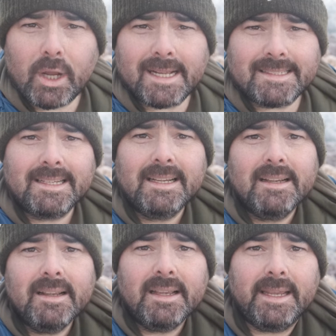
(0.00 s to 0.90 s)
at
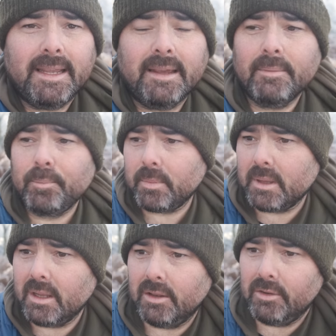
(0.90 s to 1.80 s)
here
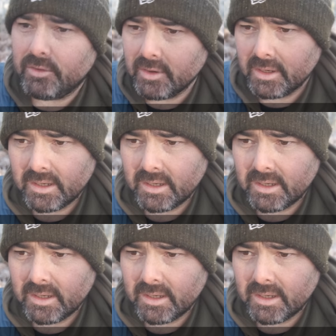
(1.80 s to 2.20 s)
and